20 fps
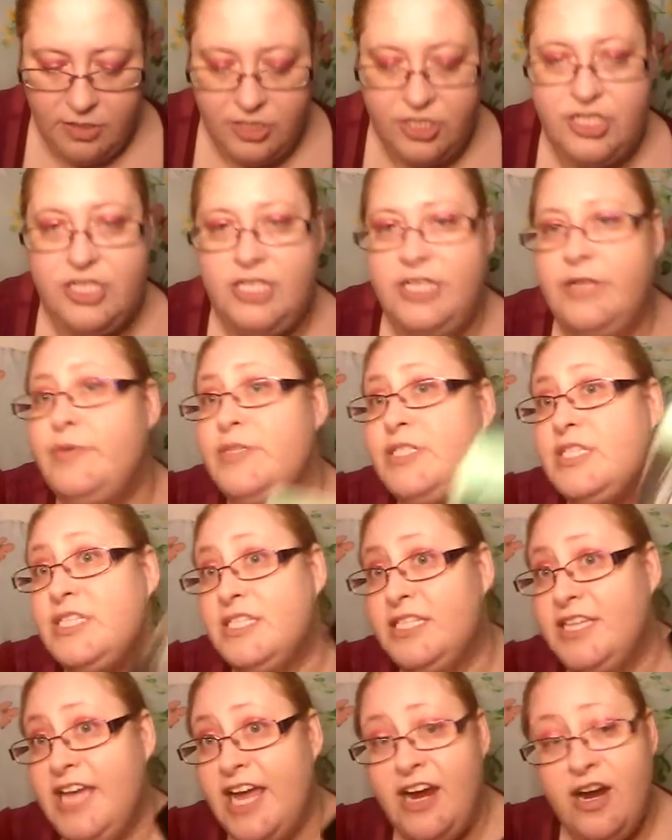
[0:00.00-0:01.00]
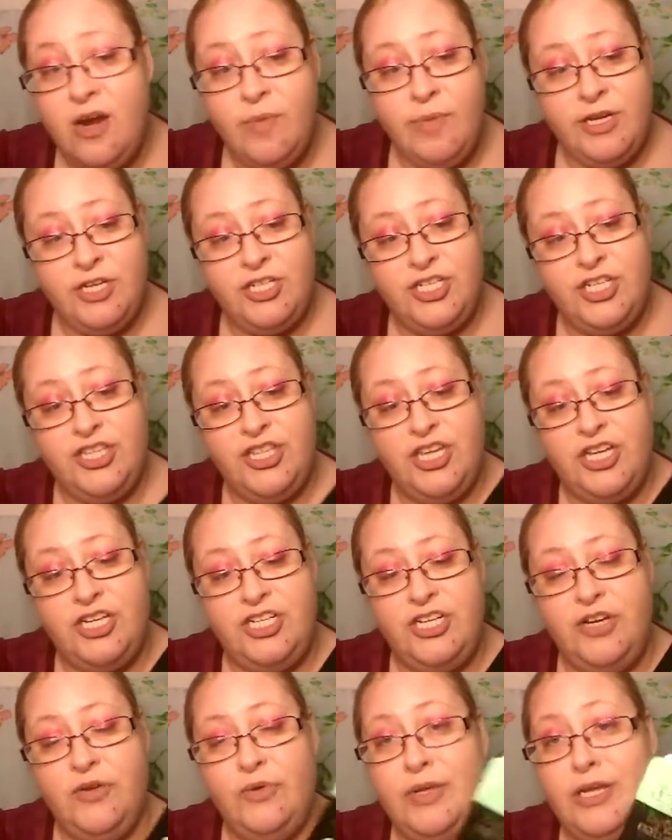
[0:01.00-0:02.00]
She was scared because she thought
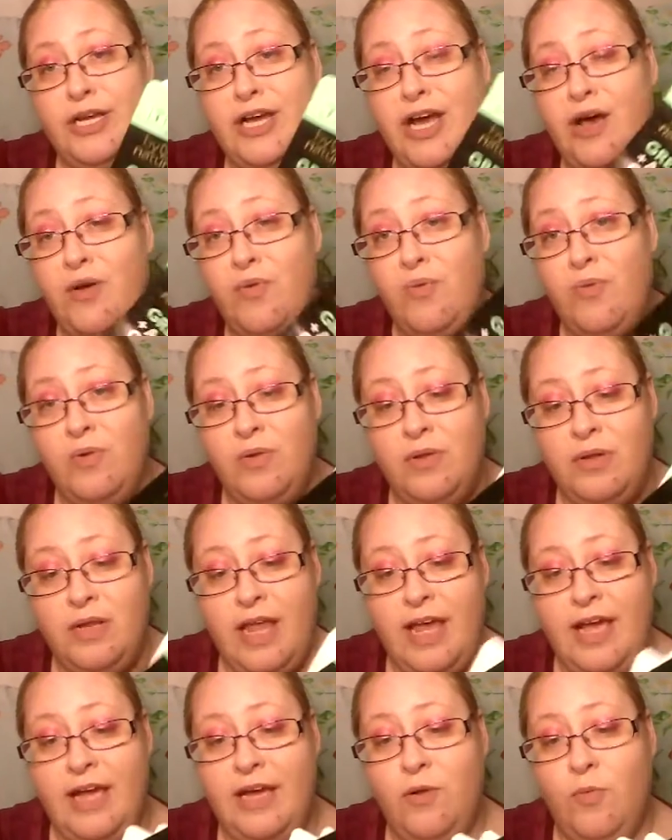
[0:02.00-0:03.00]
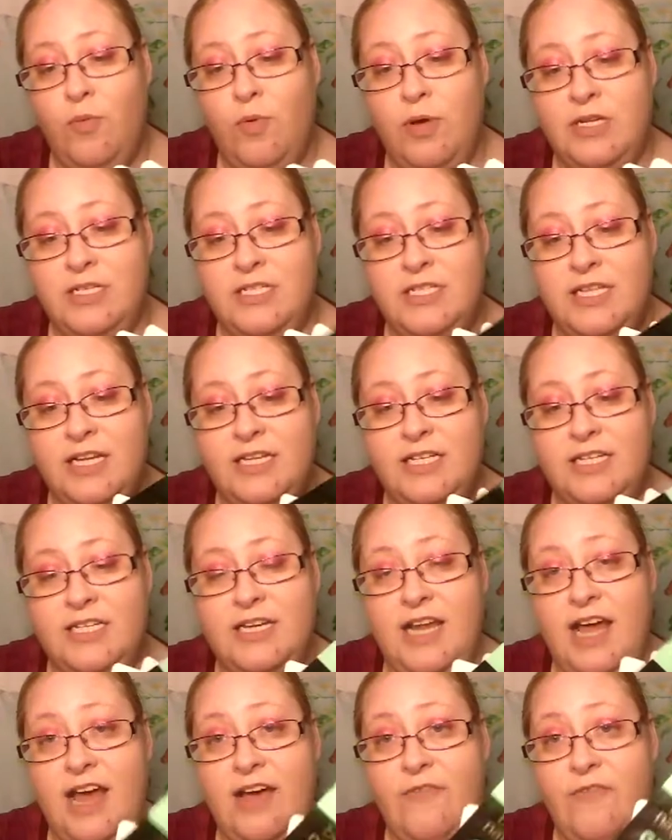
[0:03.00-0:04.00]
she only got one, like ones that
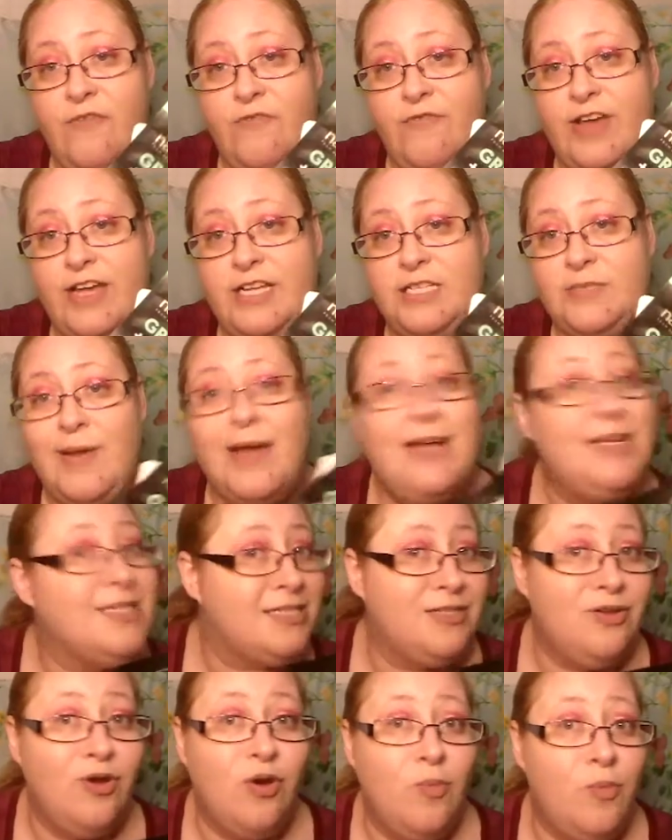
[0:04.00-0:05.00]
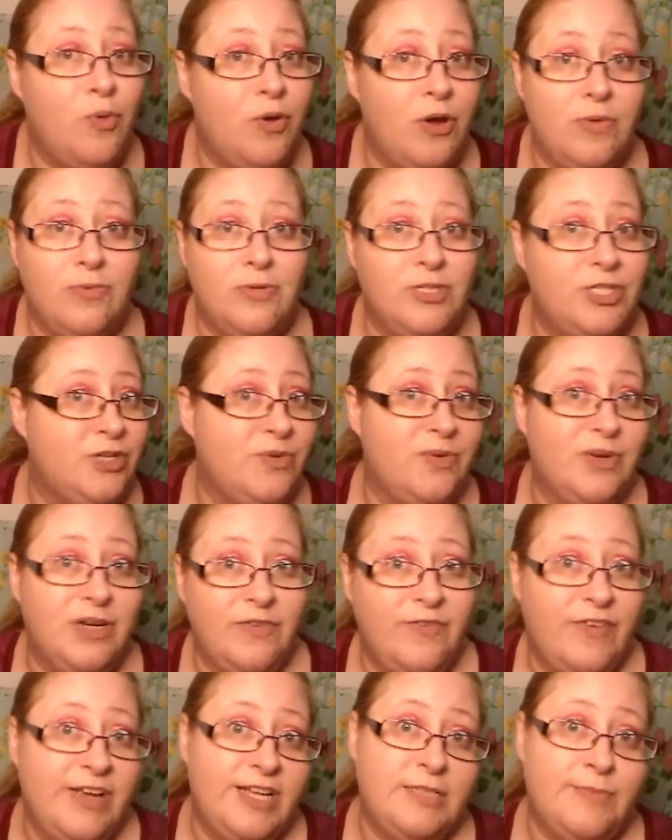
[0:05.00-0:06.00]
didn't have a face mask and the whole point was she
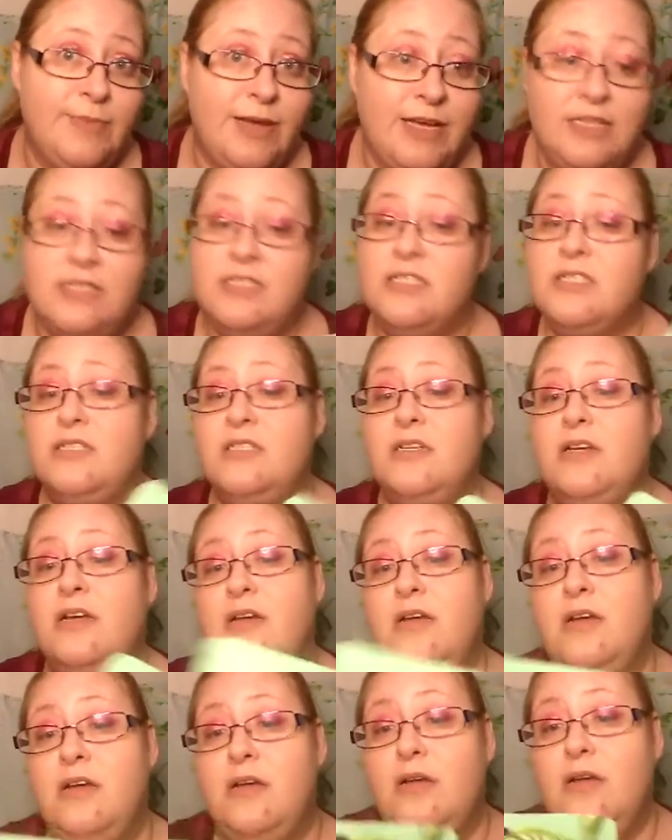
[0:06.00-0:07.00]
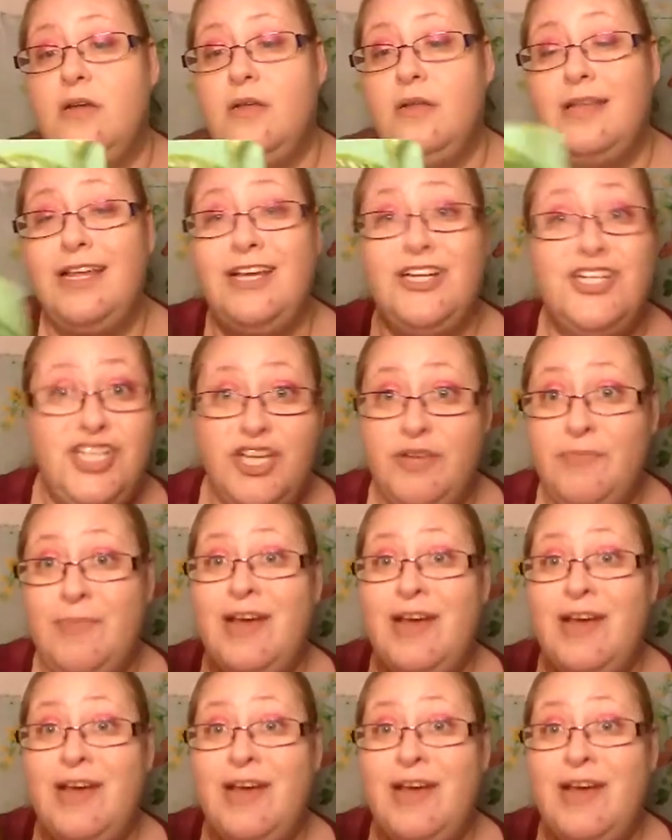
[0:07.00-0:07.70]
wanted face masks, like sheet